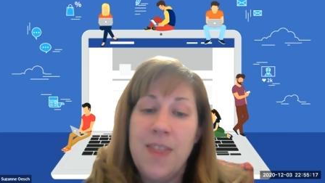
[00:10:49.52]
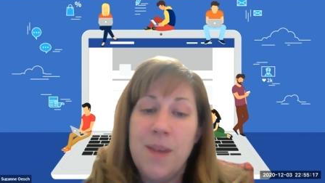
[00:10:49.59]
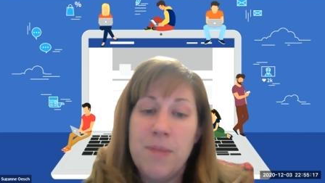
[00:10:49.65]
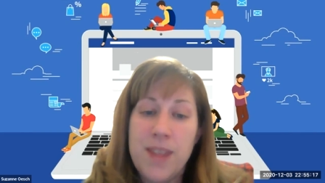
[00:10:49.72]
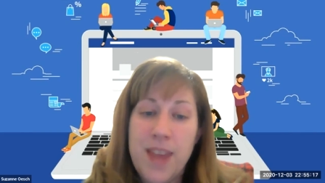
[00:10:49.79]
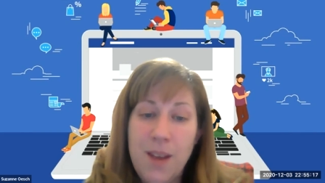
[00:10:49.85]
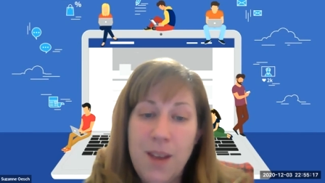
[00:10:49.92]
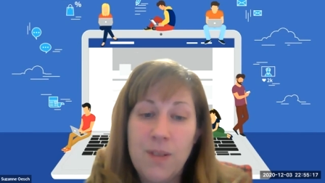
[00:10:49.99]

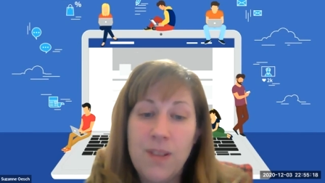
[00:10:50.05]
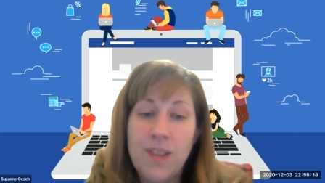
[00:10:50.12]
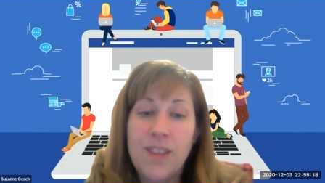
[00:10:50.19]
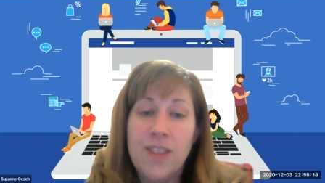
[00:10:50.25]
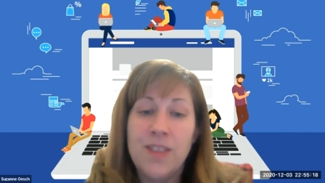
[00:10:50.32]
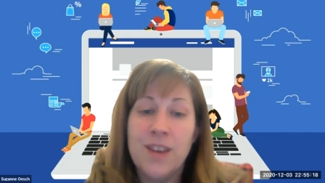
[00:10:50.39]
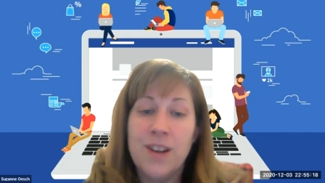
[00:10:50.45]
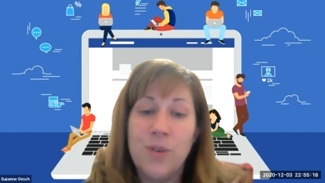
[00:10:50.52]
themselves,
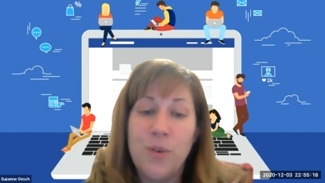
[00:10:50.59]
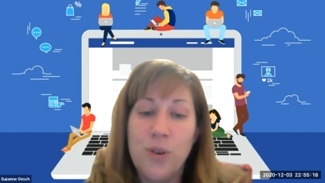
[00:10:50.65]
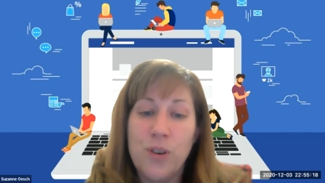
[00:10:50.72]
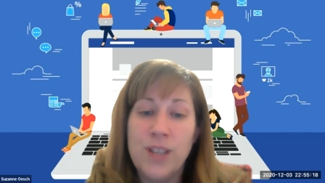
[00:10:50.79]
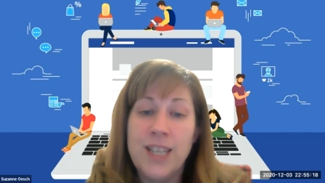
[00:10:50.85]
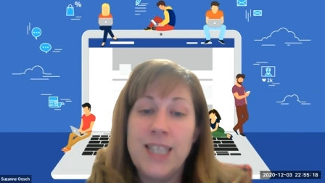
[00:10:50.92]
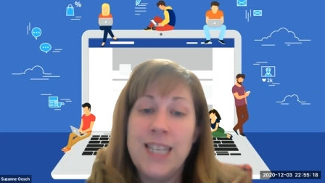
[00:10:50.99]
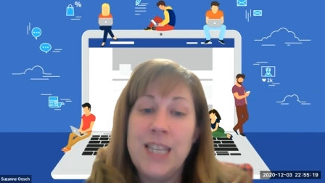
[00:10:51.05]
the
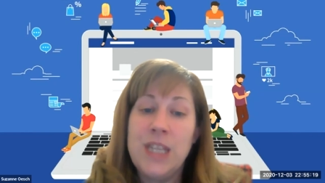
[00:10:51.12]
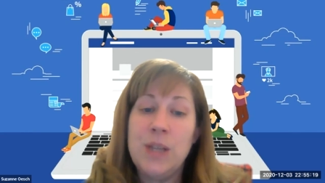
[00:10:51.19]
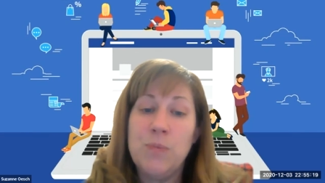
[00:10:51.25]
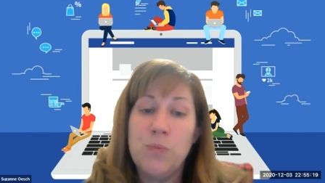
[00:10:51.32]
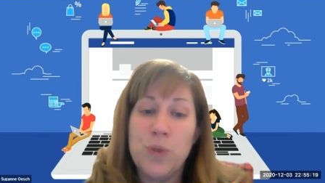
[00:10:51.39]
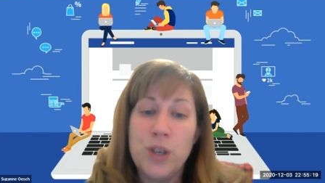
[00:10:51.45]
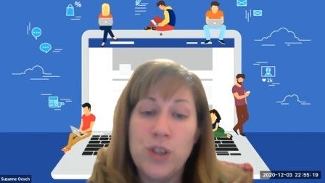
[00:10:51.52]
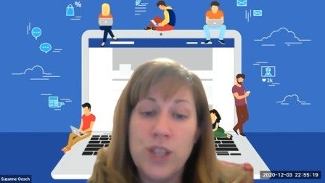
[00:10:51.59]
course, and teach
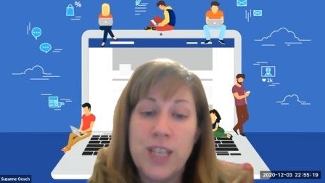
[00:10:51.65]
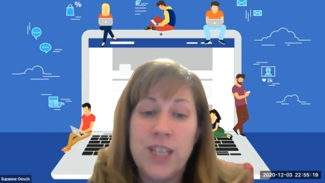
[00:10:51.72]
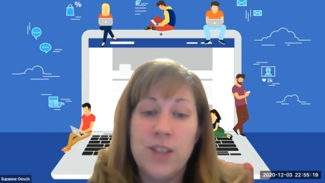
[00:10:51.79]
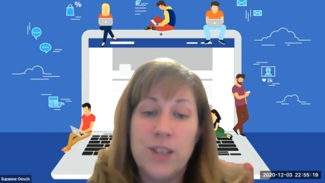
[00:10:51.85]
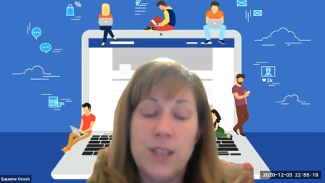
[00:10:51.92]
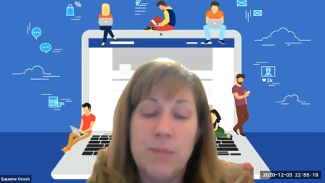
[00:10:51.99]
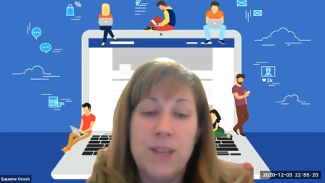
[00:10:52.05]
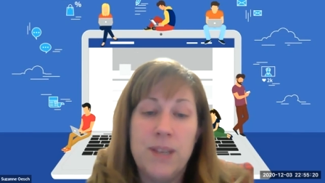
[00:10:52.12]
them real
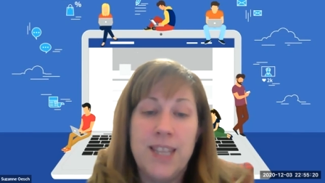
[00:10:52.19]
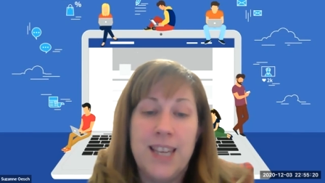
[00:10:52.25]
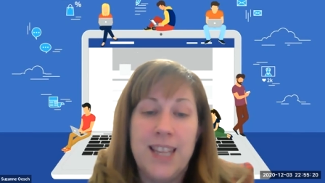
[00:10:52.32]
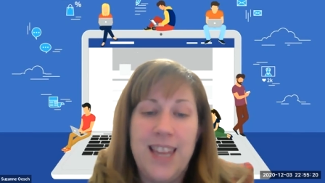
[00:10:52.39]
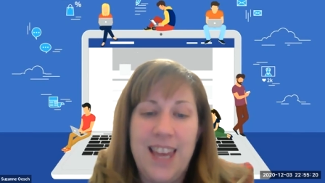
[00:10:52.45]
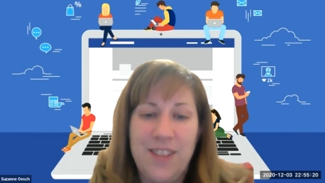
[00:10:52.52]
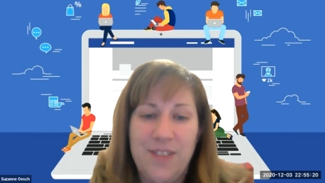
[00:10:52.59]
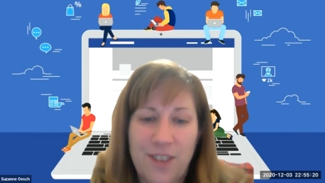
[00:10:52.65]
skills to be
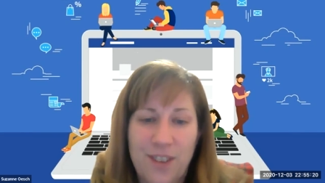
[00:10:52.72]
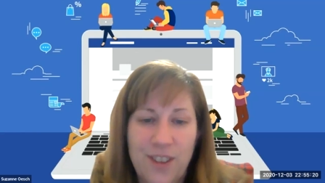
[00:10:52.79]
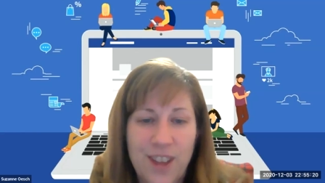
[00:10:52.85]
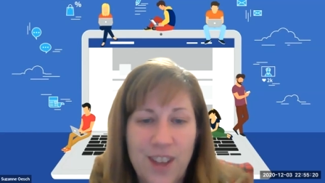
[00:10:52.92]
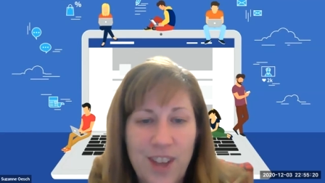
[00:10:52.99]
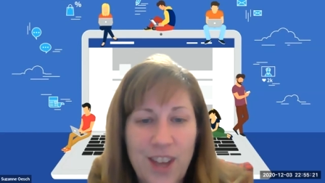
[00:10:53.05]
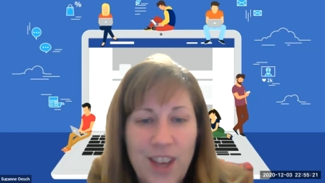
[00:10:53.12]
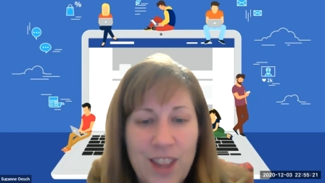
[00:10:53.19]
successful.
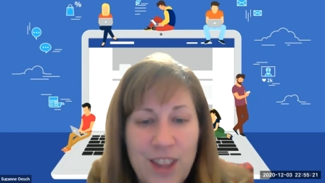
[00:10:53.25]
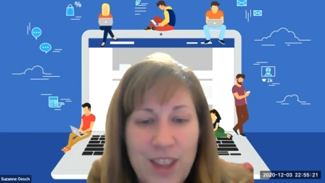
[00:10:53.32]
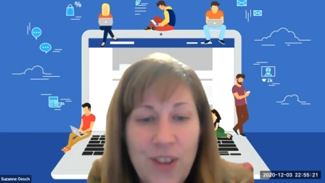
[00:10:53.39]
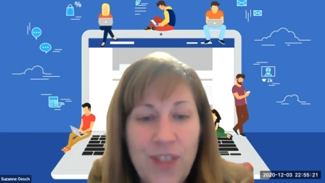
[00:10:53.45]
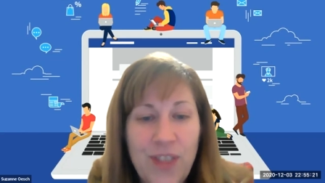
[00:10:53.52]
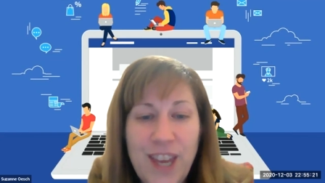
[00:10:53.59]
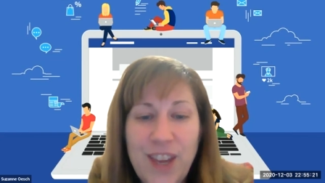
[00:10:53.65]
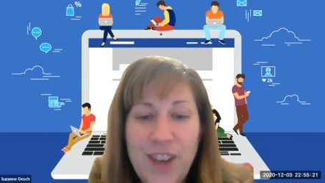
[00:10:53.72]
So
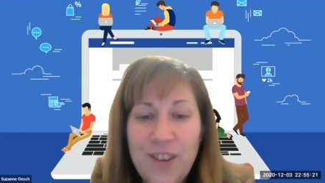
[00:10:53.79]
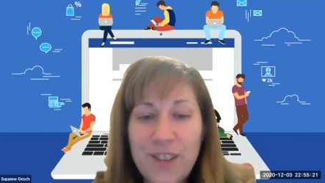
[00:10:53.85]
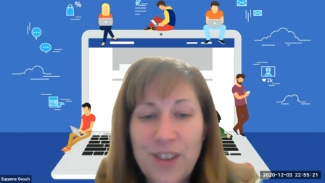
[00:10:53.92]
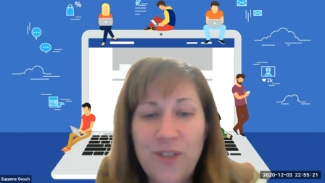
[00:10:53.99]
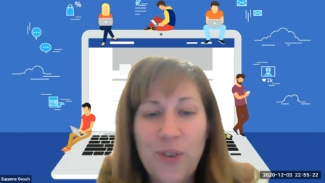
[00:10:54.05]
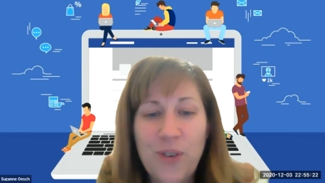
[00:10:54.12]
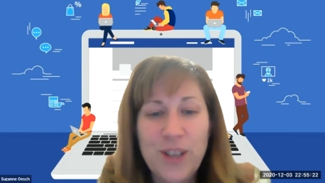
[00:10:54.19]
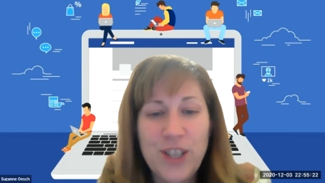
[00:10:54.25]
thank you. I
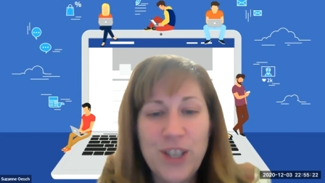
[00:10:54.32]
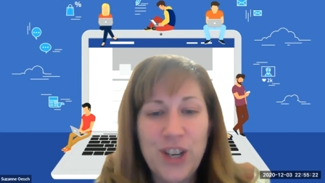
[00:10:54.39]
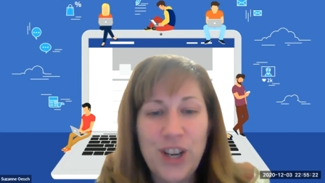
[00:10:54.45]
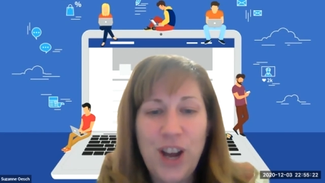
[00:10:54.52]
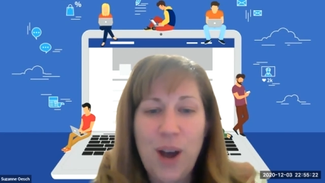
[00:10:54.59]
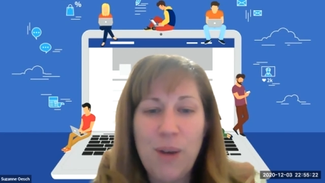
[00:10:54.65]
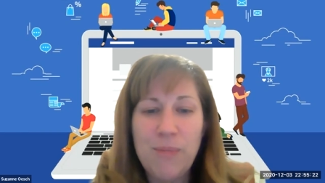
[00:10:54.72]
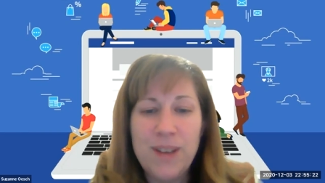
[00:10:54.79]
look forward to your
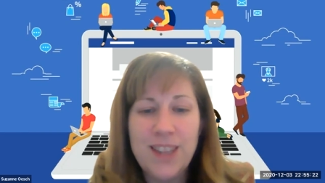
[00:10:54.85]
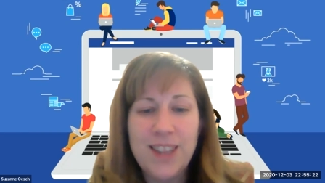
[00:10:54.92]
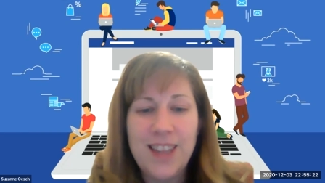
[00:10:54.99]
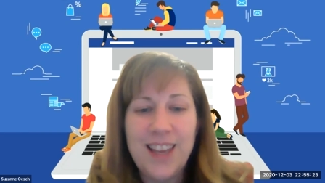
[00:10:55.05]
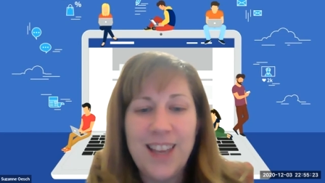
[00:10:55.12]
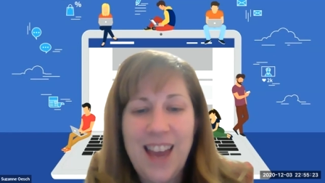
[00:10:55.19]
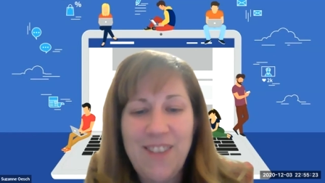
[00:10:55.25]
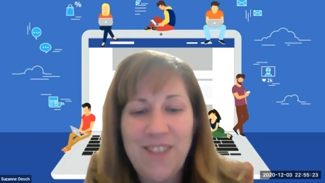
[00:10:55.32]
comments
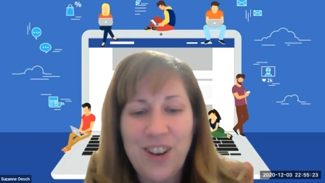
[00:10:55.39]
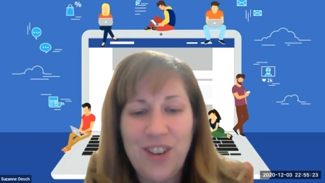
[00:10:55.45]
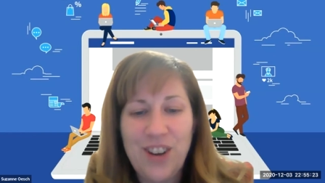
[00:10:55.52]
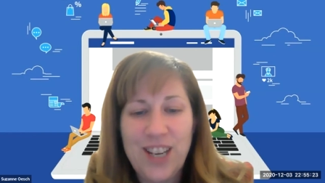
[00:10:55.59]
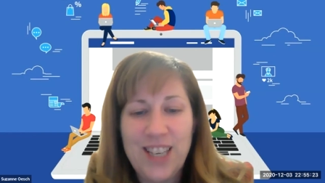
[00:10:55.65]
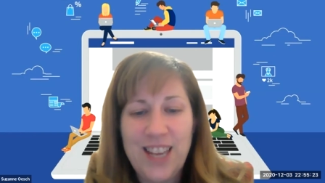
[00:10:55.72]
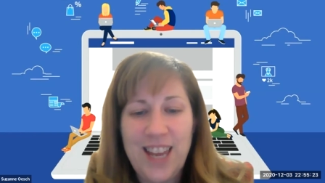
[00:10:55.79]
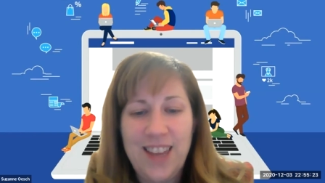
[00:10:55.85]
and have a
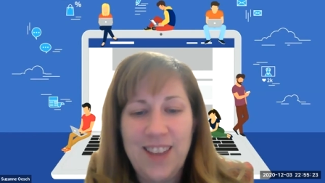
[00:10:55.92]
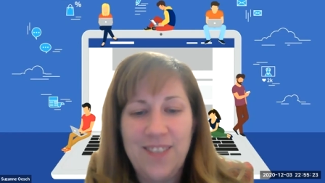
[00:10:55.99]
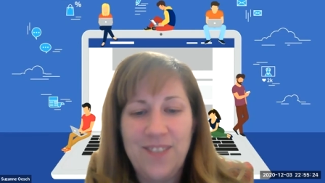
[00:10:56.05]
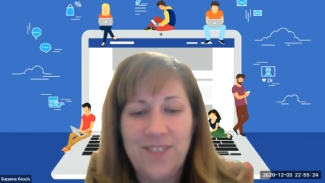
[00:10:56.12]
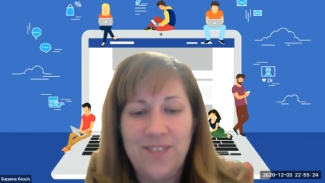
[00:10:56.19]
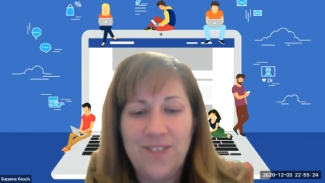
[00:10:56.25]
great day.